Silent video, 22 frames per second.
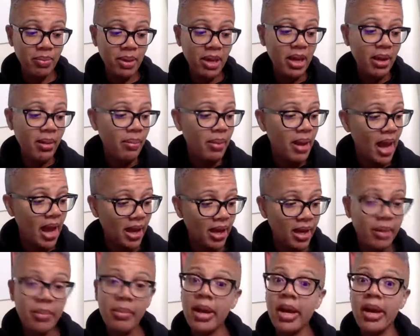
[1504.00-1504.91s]
being Black
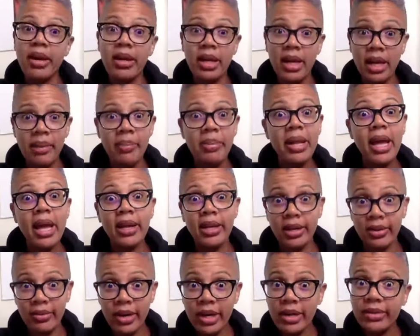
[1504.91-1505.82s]
in America and
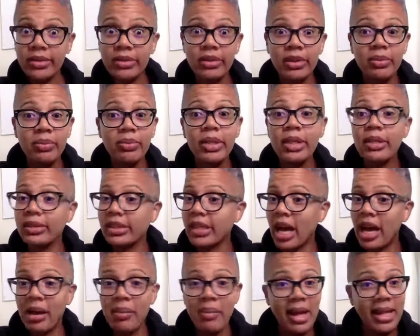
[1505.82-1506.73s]
planning a road trip. We're going to
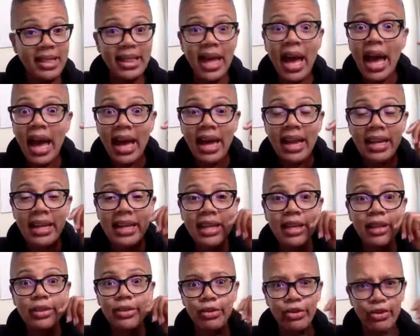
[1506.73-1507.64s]
talk about that
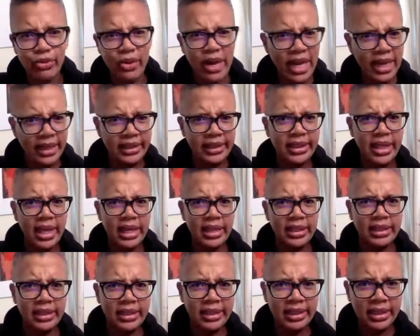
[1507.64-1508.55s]
through the red
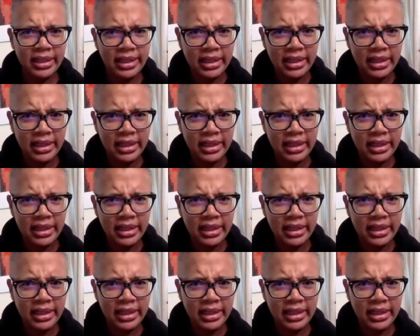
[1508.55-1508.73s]
states.